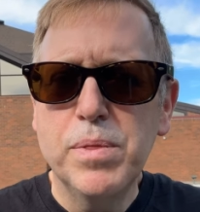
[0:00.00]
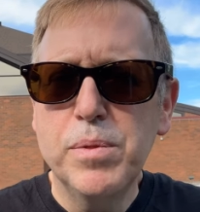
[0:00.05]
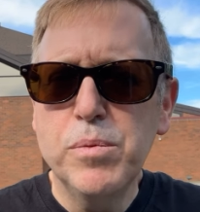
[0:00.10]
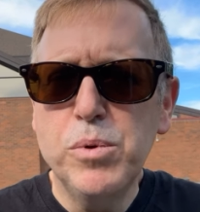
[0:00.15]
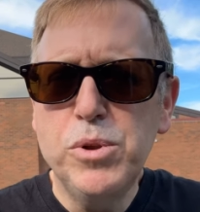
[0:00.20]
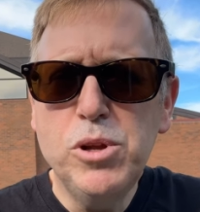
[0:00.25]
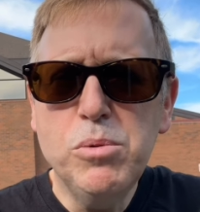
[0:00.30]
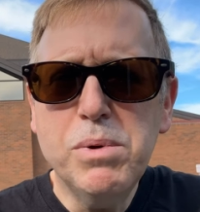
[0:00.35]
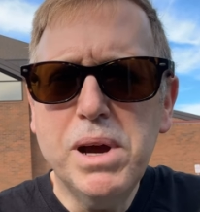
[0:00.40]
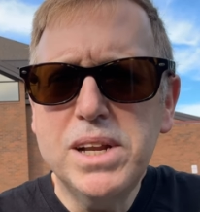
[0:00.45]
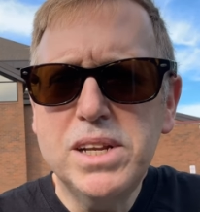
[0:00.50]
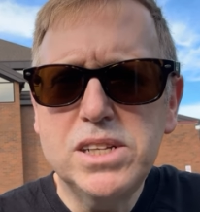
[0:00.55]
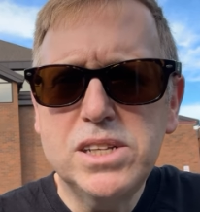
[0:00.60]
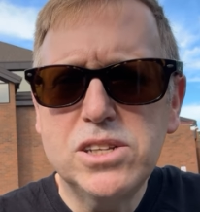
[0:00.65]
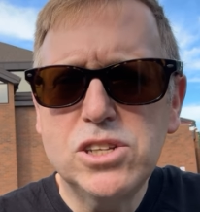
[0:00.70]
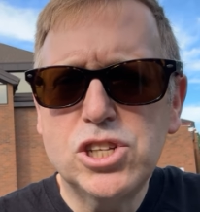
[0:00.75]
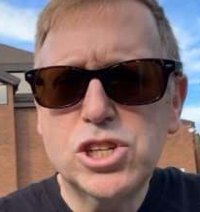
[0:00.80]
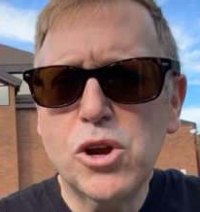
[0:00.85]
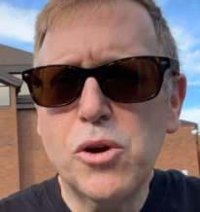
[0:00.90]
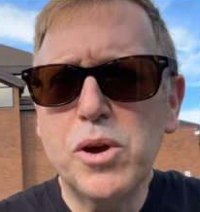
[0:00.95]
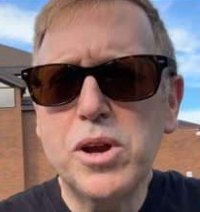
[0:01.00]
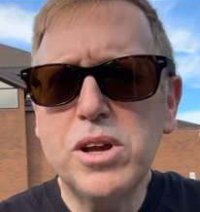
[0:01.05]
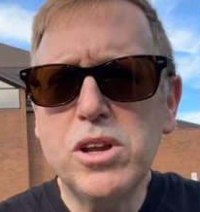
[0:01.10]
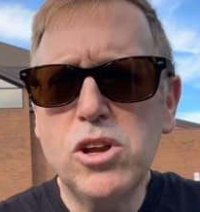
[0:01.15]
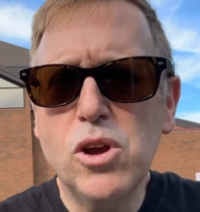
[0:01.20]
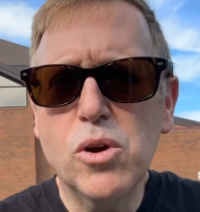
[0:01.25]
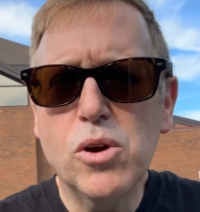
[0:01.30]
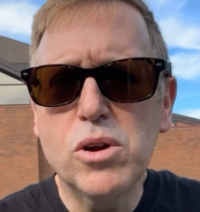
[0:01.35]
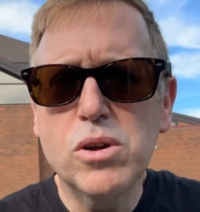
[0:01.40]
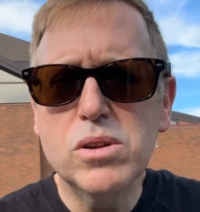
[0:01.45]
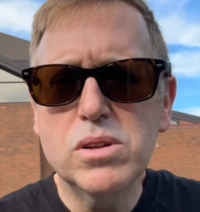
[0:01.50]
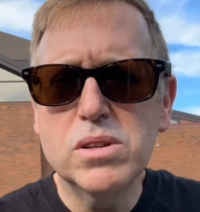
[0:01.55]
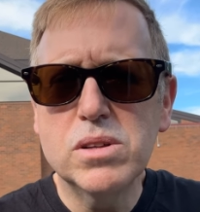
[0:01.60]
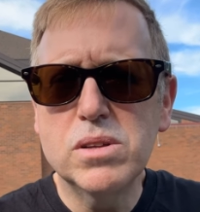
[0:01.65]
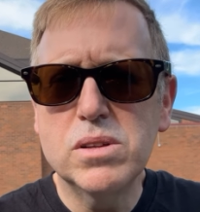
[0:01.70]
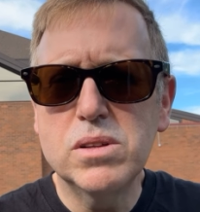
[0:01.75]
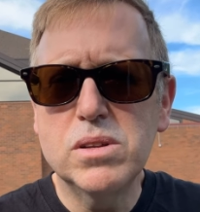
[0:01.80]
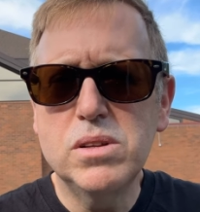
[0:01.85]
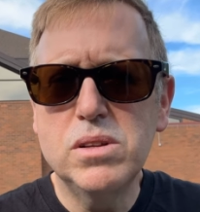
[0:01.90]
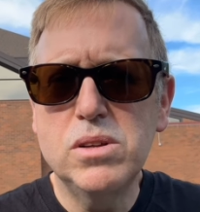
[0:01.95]
Would you mind sharing your
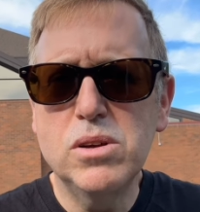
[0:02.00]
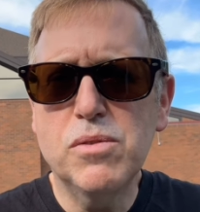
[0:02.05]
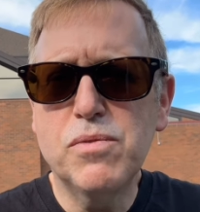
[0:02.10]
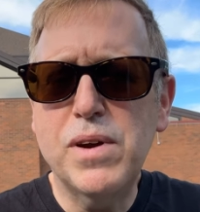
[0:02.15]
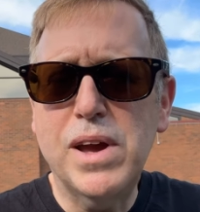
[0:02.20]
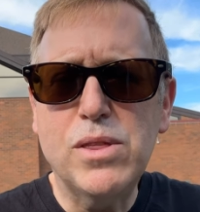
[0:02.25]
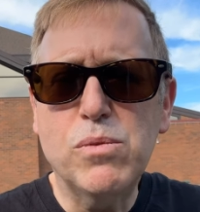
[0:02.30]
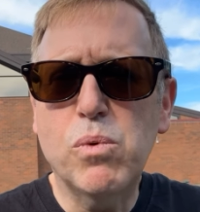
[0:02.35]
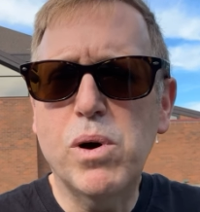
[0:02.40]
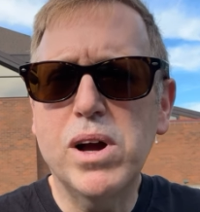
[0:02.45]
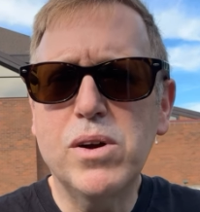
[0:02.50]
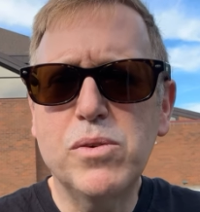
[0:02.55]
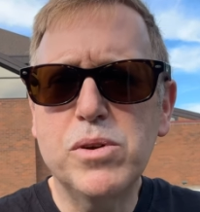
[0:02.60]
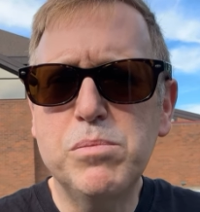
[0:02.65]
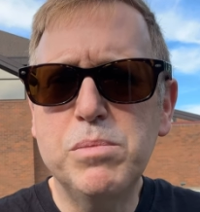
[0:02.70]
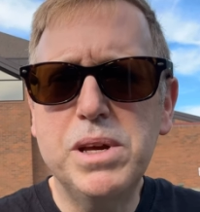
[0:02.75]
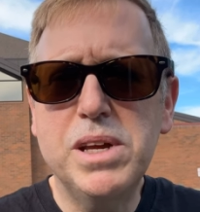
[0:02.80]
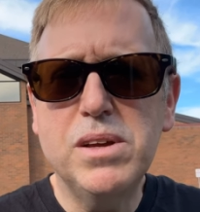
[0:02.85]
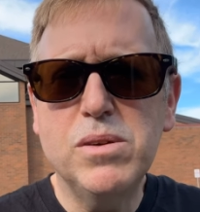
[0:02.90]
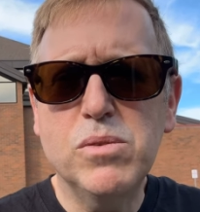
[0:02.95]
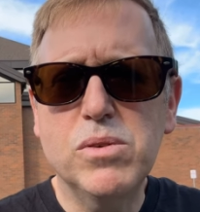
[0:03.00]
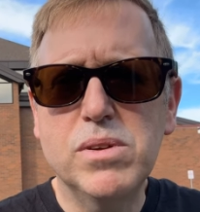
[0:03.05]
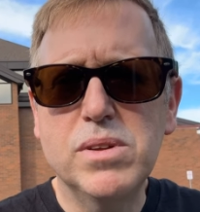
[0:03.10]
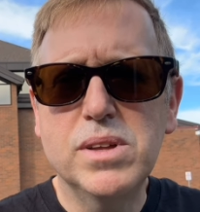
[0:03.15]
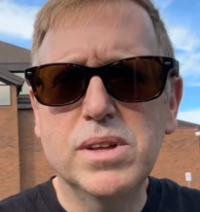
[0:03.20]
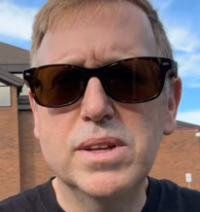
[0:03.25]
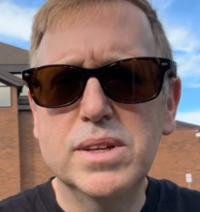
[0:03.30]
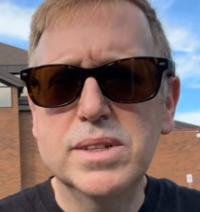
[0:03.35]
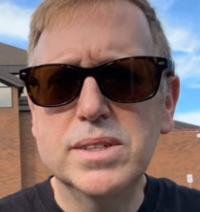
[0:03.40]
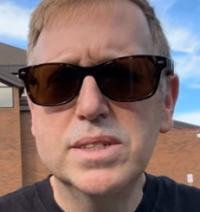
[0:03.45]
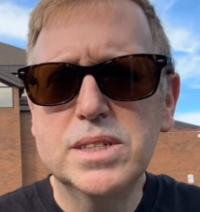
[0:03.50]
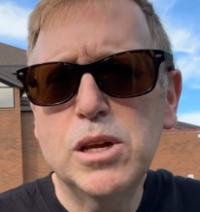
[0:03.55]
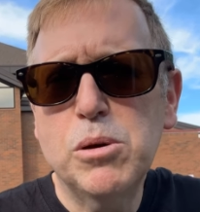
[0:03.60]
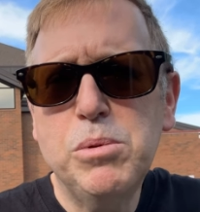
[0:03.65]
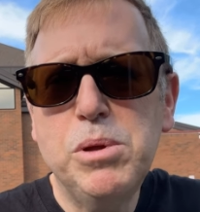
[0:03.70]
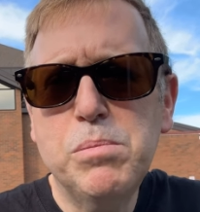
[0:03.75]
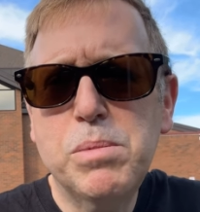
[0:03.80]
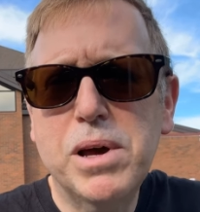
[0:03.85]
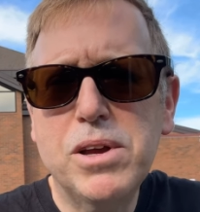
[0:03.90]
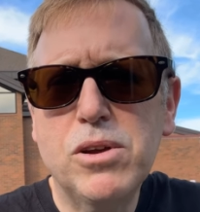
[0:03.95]
faith walk with me? Tell
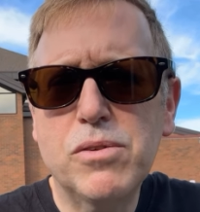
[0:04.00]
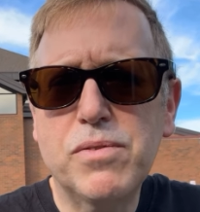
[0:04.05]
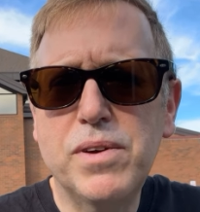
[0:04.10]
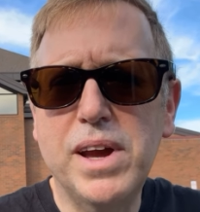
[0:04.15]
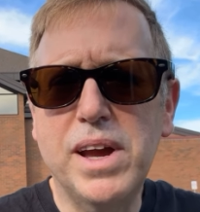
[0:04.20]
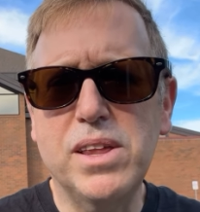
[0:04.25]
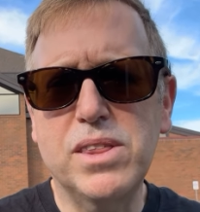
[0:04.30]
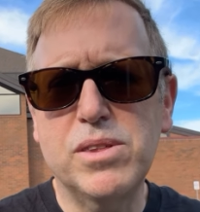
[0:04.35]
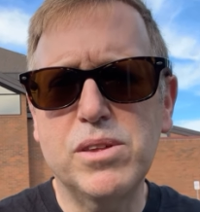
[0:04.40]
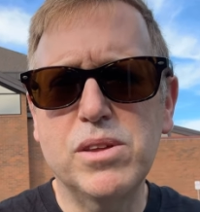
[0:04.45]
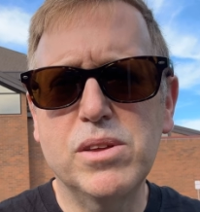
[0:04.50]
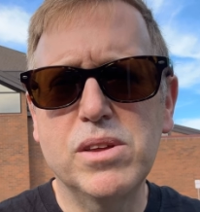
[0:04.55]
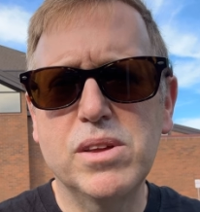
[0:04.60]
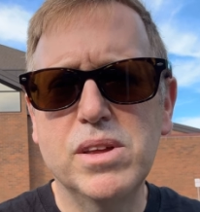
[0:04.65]
me about your faith.